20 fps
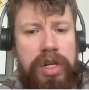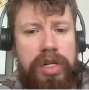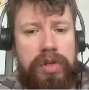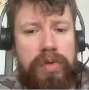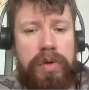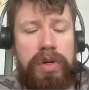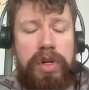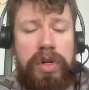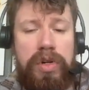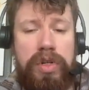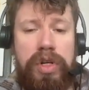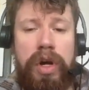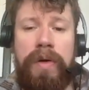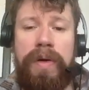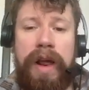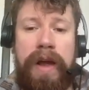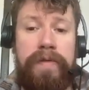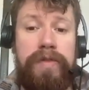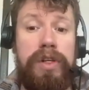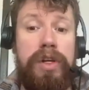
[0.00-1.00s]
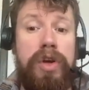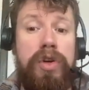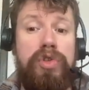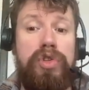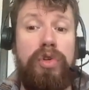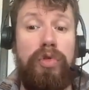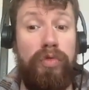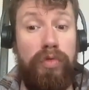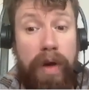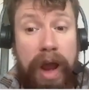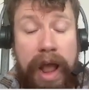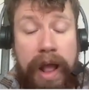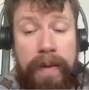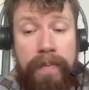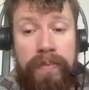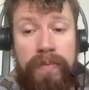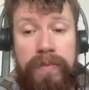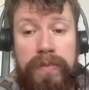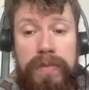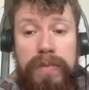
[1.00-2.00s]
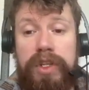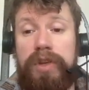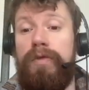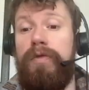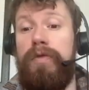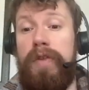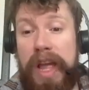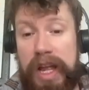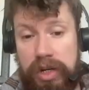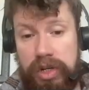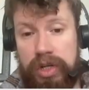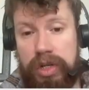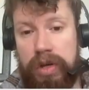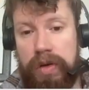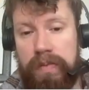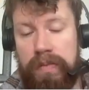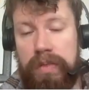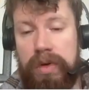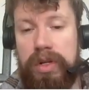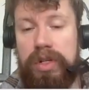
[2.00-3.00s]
so you don't have to go to RAM to fetch them.